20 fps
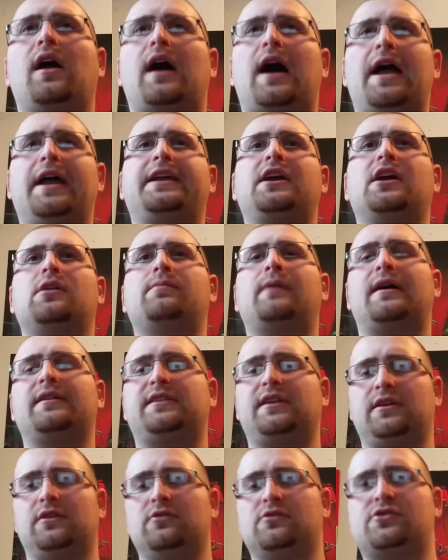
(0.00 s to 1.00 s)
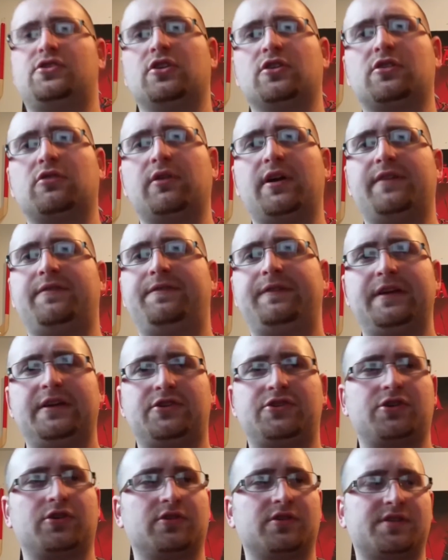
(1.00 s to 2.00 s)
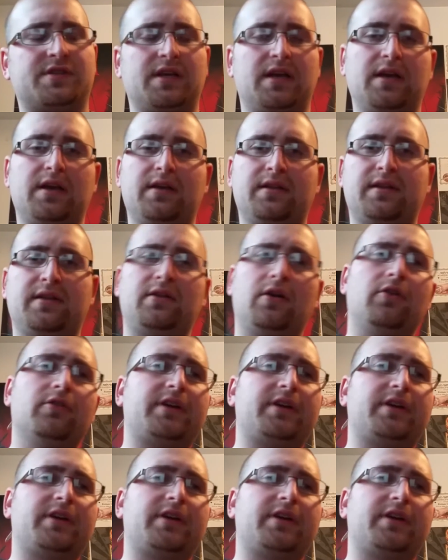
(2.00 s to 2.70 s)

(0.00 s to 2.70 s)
I care about that you took away features that,